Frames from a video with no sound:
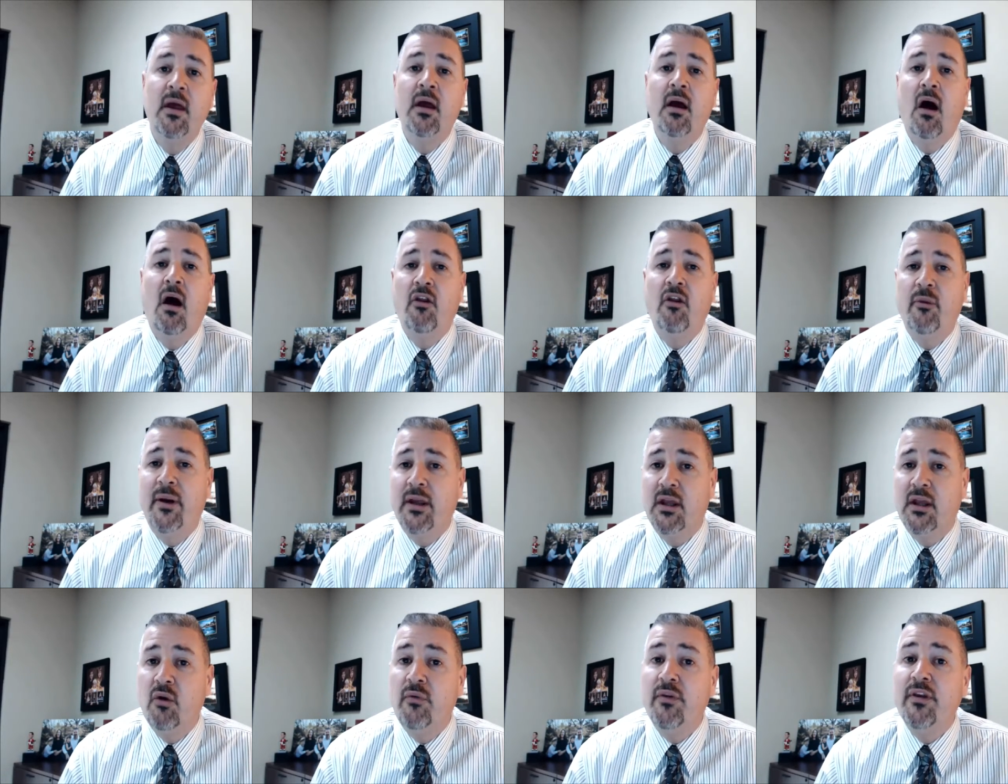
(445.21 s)
although I
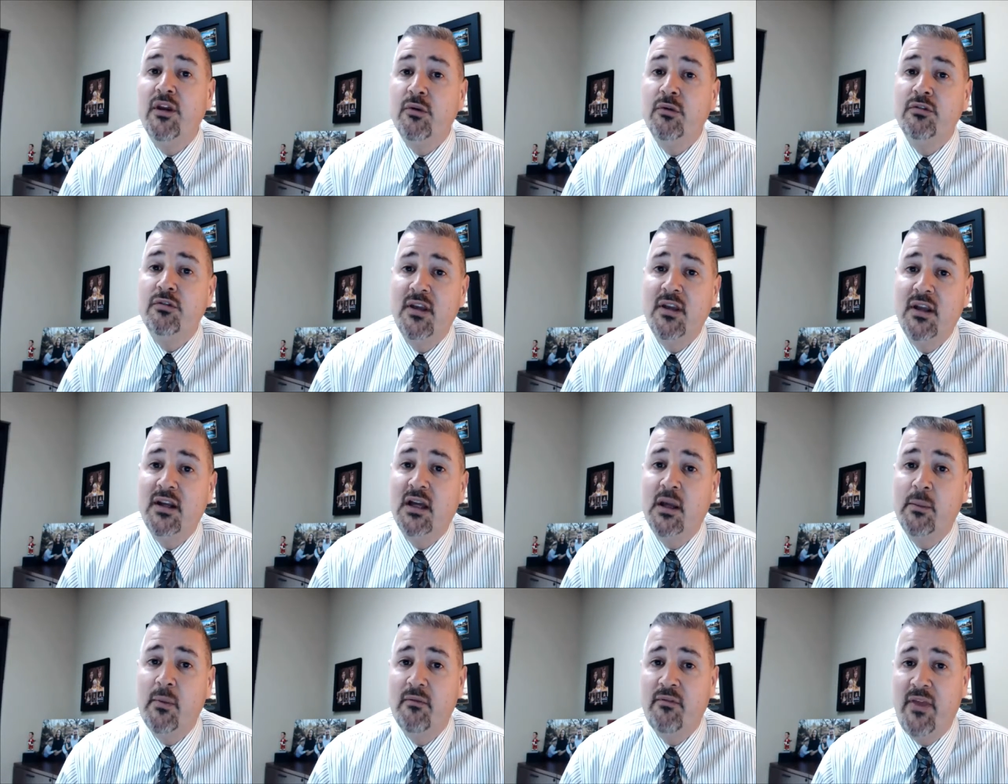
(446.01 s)
can only use the
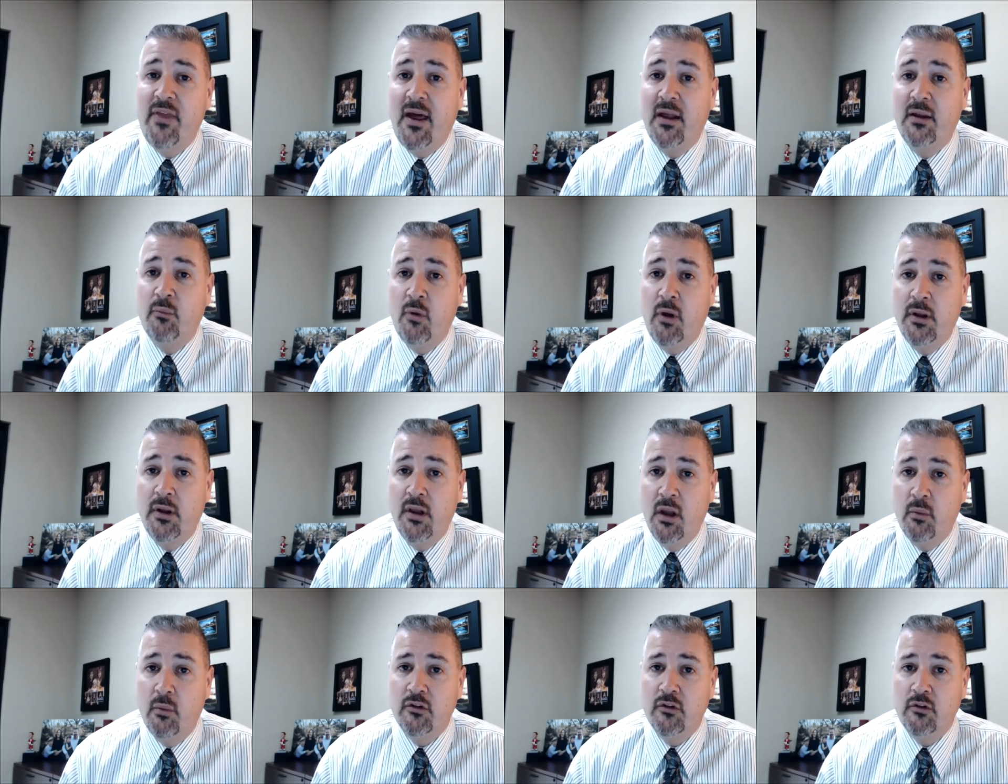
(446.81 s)
income of that one
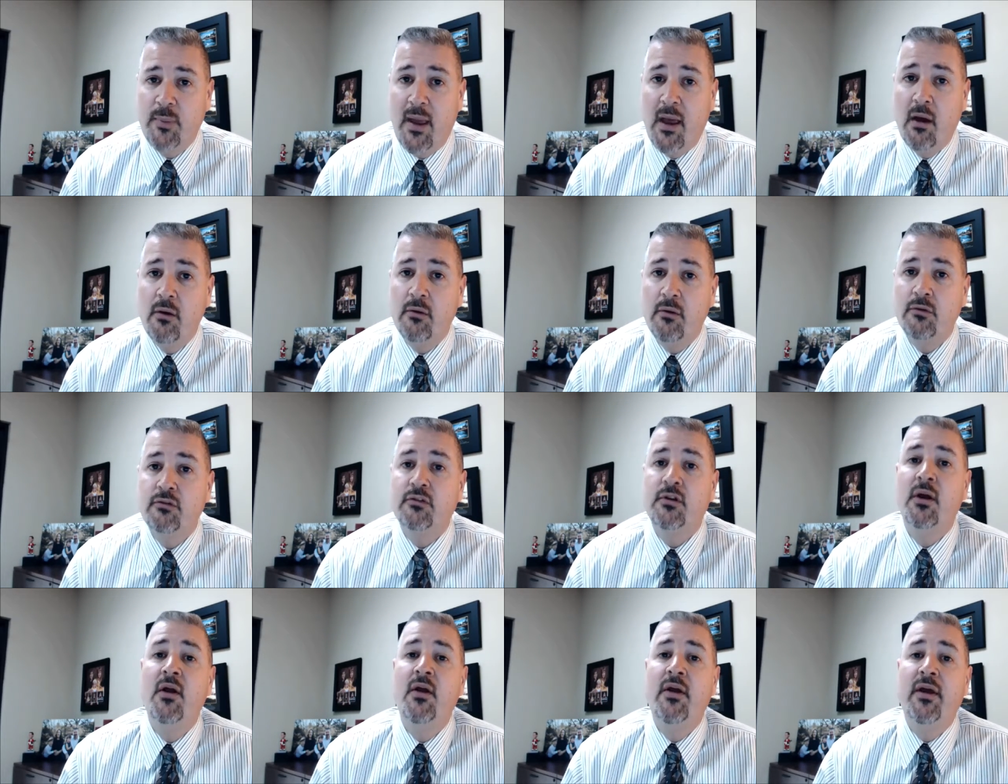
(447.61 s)
lower spouse.